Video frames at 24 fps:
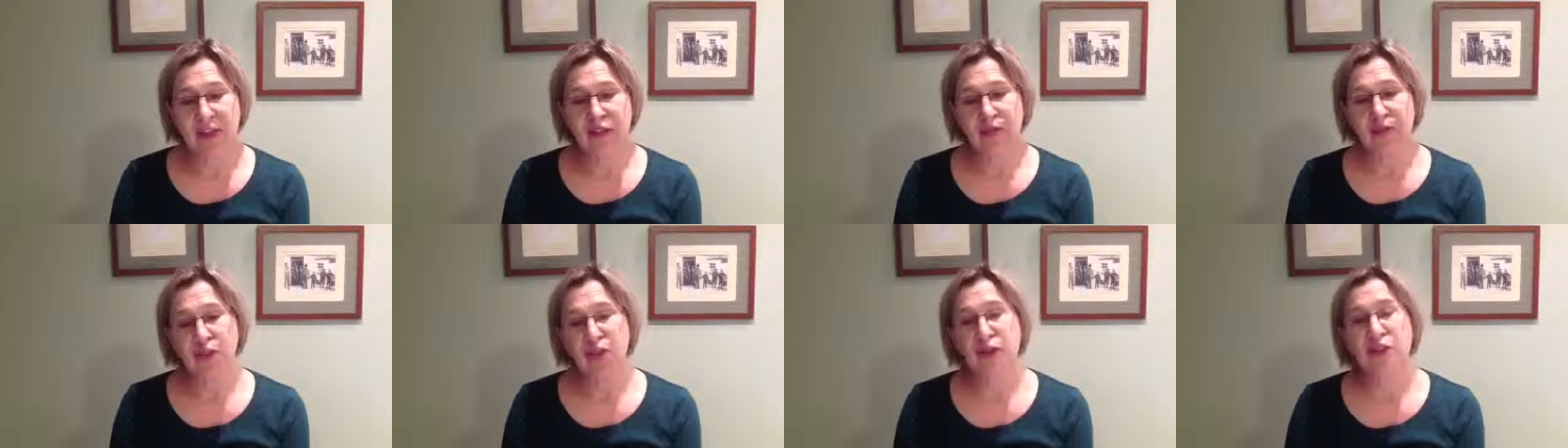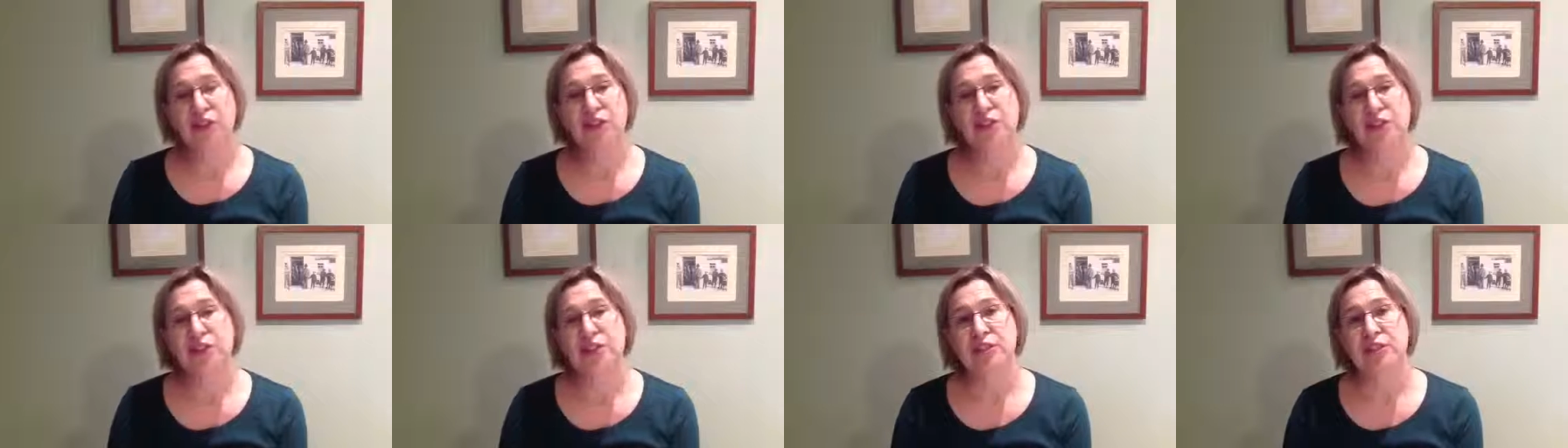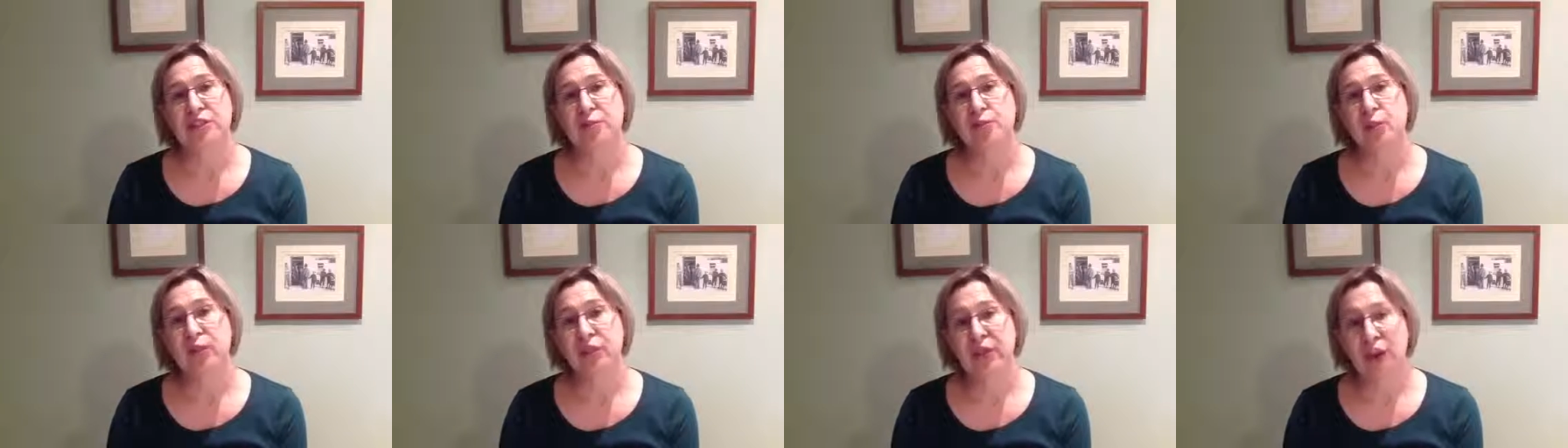they furnish
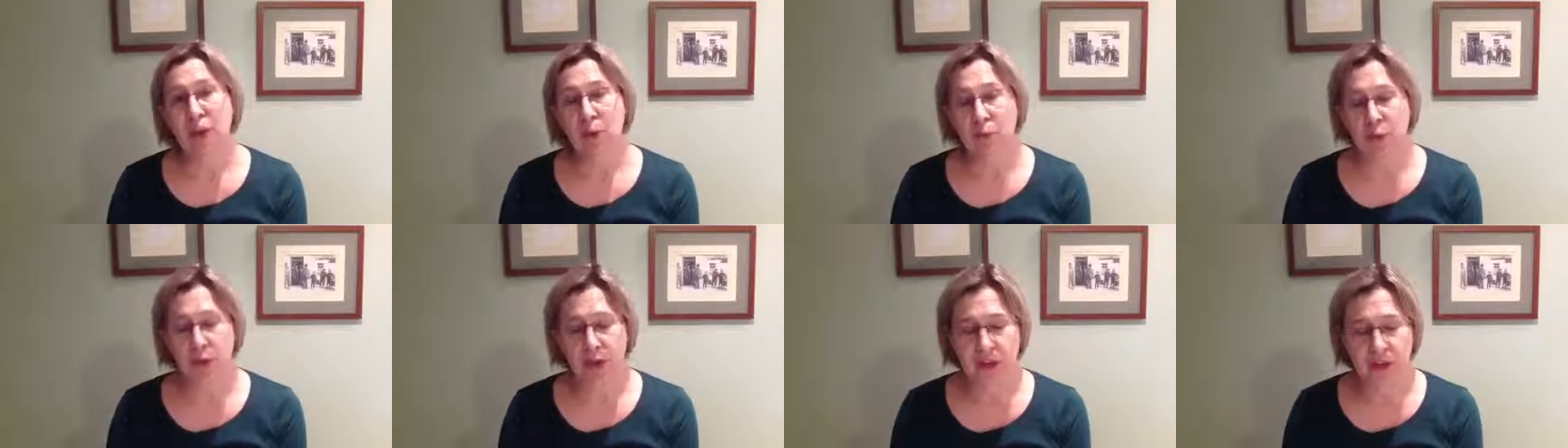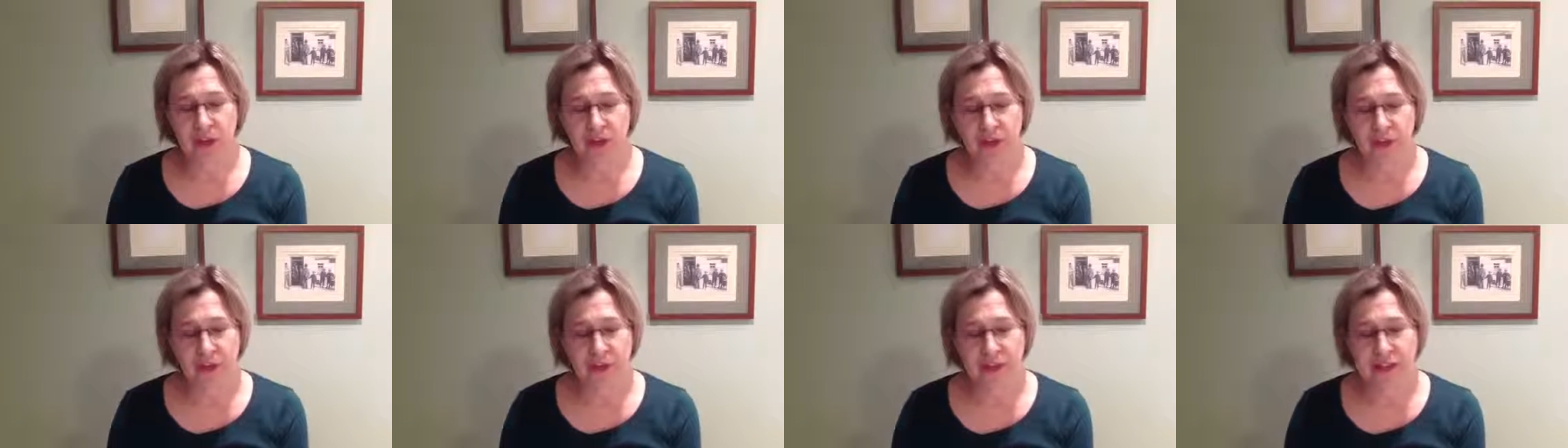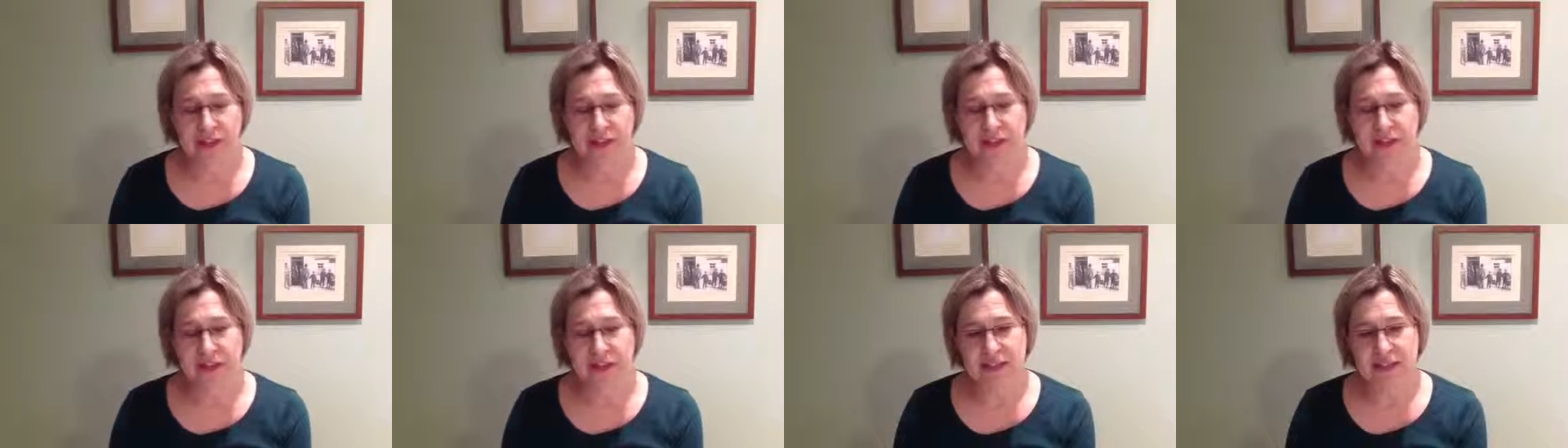us with our working
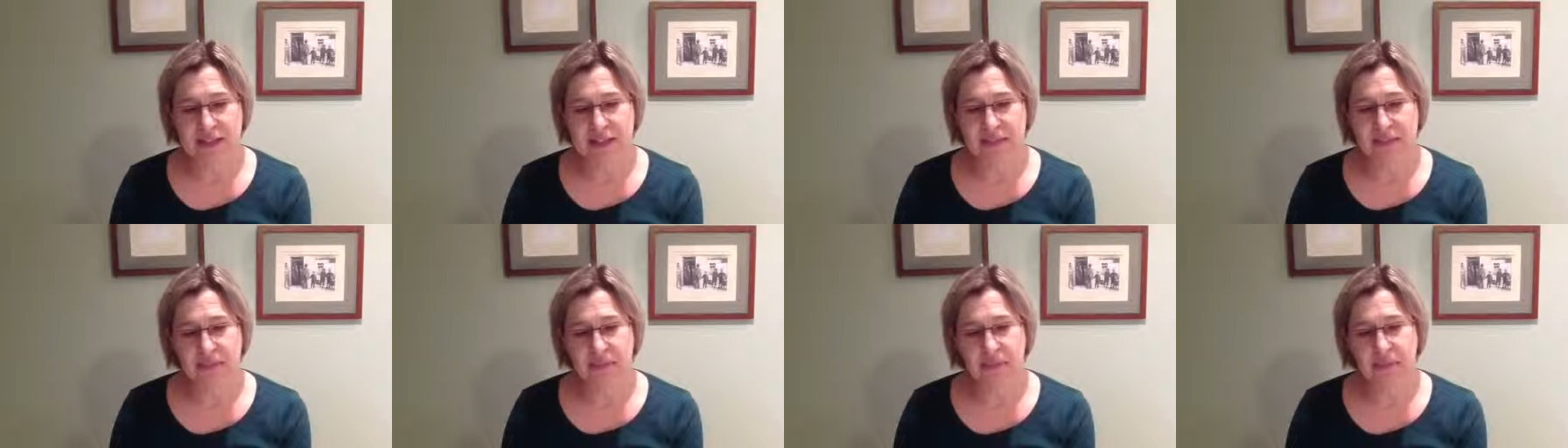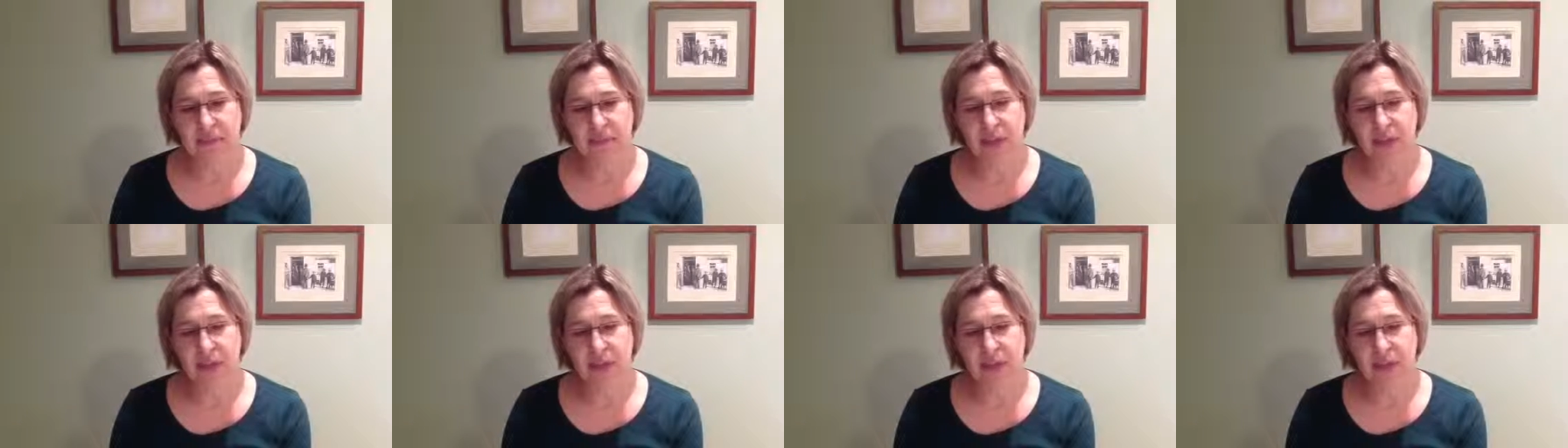capacities.